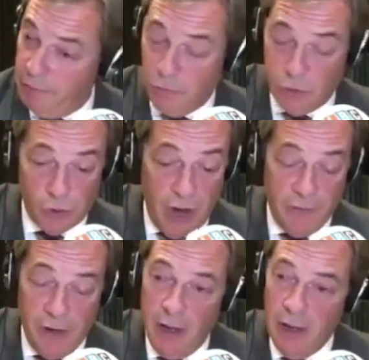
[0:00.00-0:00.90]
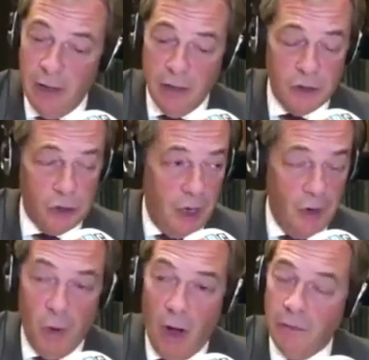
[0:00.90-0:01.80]
Trevor, do you know
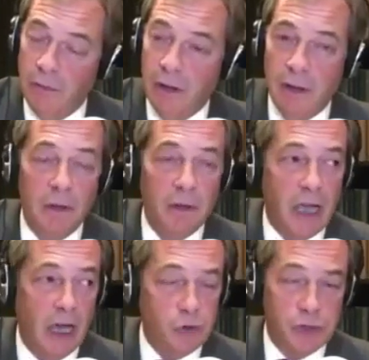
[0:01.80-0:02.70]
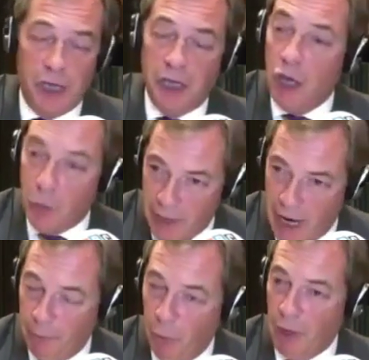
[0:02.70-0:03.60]
what? Countries are queuing
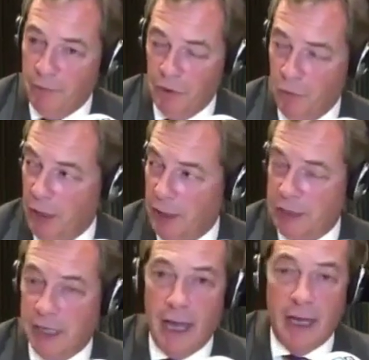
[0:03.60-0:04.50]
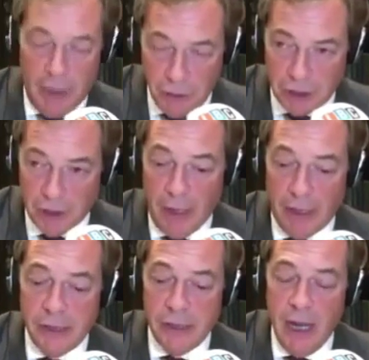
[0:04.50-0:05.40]
up all over the world to get closer to
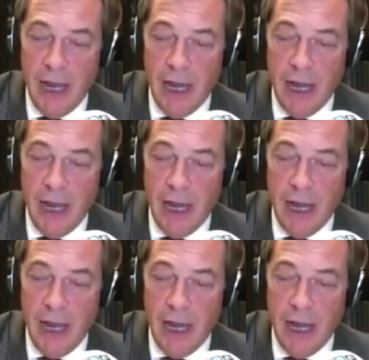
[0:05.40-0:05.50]
us,